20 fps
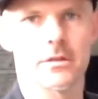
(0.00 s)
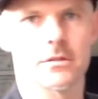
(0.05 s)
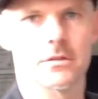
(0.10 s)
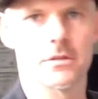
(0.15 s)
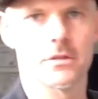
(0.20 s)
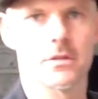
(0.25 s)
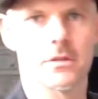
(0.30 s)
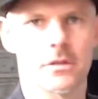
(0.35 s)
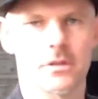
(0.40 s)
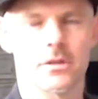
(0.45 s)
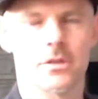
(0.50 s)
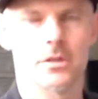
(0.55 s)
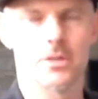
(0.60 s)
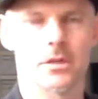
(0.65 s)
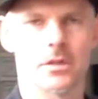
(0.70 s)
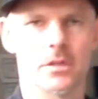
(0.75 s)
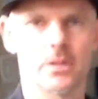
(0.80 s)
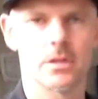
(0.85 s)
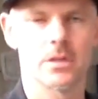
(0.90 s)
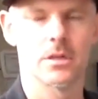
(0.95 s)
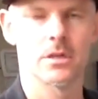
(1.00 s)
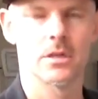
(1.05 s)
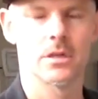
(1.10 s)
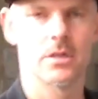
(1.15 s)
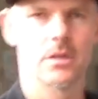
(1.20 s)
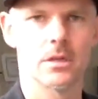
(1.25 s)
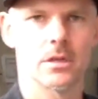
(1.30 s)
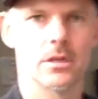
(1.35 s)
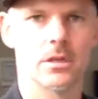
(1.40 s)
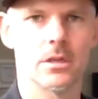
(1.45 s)
The interesting thing I
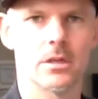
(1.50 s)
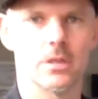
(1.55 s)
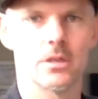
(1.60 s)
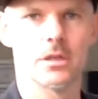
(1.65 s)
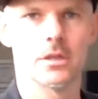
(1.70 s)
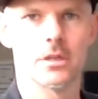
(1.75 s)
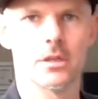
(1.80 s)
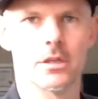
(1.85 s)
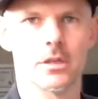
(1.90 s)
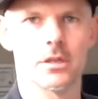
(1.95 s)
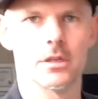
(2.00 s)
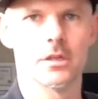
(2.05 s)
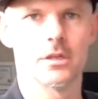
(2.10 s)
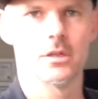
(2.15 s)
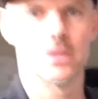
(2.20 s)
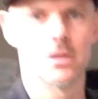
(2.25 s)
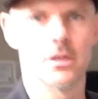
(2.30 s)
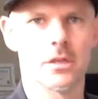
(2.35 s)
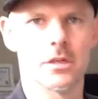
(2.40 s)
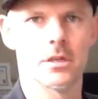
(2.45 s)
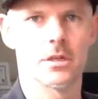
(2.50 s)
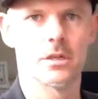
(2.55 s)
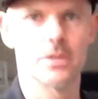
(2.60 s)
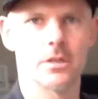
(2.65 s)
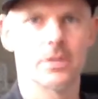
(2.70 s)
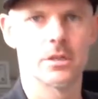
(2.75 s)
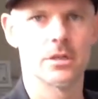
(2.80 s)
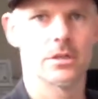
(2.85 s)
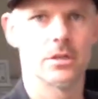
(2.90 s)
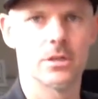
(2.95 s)
think about, because
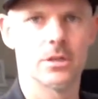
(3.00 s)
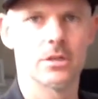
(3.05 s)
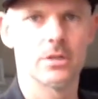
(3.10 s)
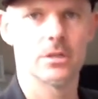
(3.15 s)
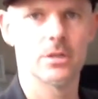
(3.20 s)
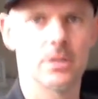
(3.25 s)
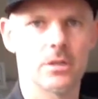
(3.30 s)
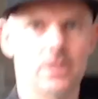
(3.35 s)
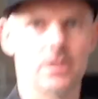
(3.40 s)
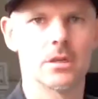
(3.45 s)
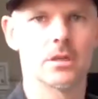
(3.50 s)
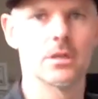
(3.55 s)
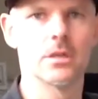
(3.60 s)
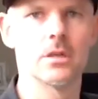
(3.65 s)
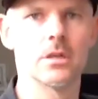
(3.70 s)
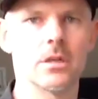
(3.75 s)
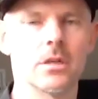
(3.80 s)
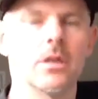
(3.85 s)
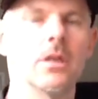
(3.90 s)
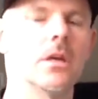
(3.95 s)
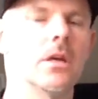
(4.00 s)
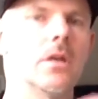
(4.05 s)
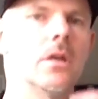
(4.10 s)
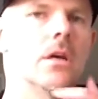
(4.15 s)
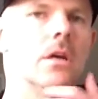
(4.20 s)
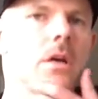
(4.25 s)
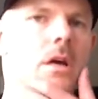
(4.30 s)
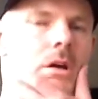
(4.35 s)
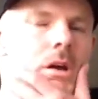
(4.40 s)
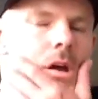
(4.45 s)
thinking
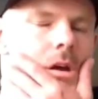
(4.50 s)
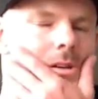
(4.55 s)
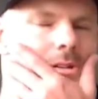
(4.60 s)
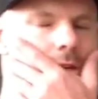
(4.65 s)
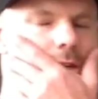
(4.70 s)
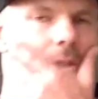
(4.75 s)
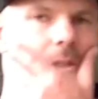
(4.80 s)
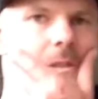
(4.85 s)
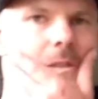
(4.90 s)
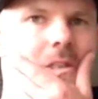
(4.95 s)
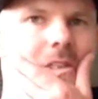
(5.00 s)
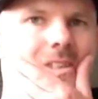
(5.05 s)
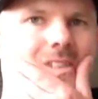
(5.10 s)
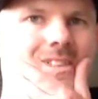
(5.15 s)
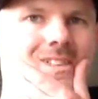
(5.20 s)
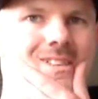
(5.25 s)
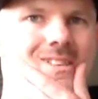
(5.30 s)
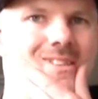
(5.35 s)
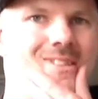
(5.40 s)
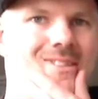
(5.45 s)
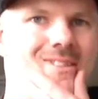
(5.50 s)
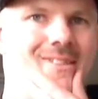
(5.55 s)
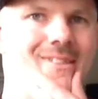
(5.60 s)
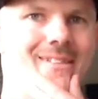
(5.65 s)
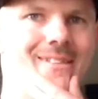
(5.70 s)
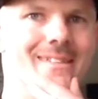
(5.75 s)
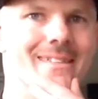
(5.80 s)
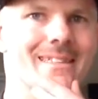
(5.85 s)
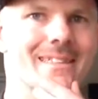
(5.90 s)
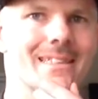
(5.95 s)
about your work more
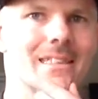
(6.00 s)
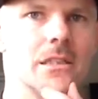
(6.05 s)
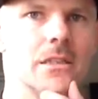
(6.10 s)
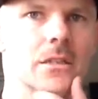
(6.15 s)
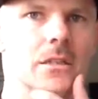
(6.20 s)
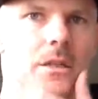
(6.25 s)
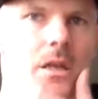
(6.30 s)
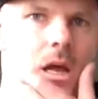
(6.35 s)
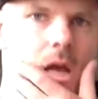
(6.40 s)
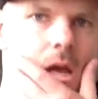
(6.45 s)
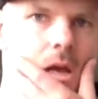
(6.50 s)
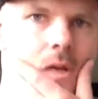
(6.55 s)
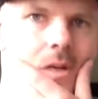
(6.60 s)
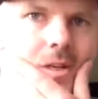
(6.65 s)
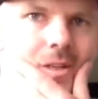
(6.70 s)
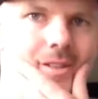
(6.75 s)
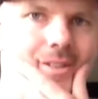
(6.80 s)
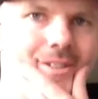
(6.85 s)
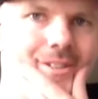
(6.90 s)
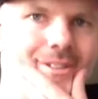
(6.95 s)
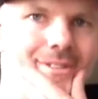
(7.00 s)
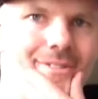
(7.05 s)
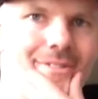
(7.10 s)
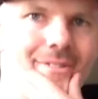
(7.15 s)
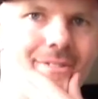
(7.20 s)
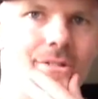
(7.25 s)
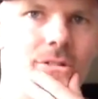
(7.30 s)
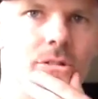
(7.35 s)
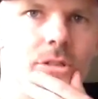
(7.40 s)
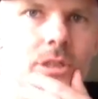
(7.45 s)
broadly, is that quite
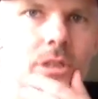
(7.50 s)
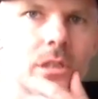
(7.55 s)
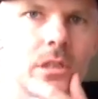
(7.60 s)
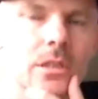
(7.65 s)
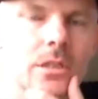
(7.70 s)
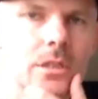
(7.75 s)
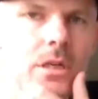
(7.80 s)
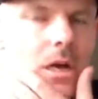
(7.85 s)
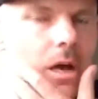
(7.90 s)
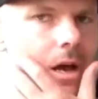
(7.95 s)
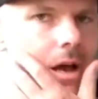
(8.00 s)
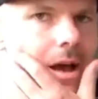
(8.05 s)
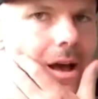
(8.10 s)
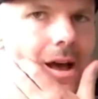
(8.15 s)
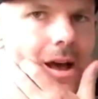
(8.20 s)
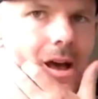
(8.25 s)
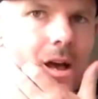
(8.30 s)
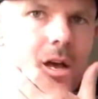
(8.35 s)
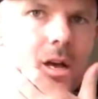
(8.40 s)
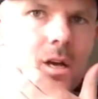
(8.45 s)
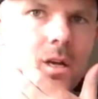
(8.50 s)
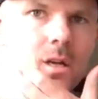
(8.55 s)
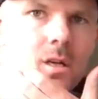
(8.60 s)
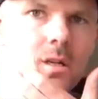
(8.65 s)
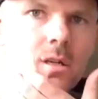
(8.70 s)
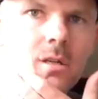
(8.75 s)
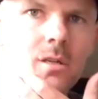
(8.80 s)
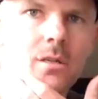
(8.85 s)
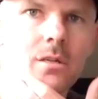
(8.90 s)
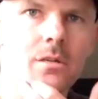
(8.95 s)
often
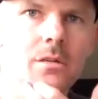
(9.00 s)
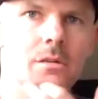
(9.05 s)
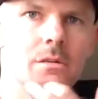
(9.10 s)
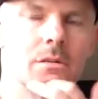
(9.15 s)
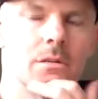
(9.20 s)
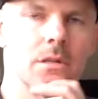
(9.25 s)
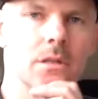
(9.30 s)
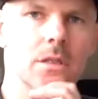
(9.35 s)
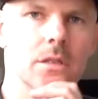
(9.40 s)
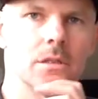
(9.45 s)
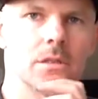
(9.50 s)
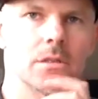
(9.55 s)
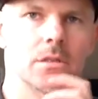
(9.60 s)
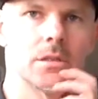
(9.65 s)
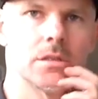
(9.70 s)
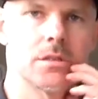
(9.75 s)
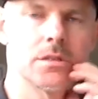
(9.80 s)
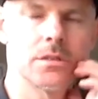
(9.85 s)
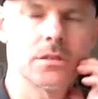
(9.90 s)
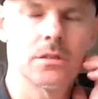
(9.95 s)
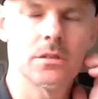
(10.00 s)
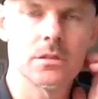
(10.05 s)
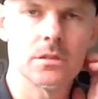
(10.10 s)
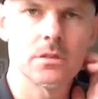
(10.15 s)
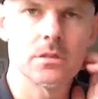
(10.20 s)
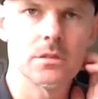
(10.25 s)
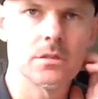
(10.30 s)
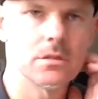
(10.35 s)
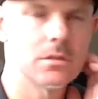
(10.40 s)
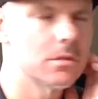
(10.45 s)
your studio work
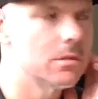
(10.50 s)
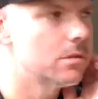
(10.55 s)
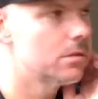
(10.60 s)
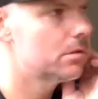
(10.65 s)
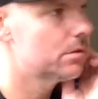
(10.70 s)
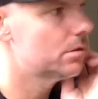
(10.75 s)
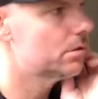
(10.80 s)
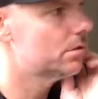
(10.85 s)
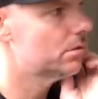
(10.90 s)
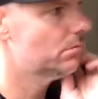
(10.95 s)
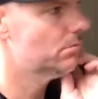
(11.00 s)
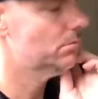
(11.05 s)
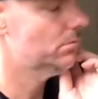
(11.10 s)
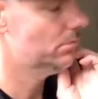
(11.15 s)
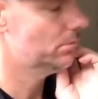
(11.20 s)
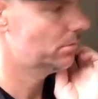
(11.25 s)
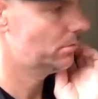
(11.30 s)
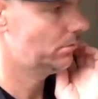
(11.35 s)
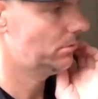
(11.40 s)
doesn't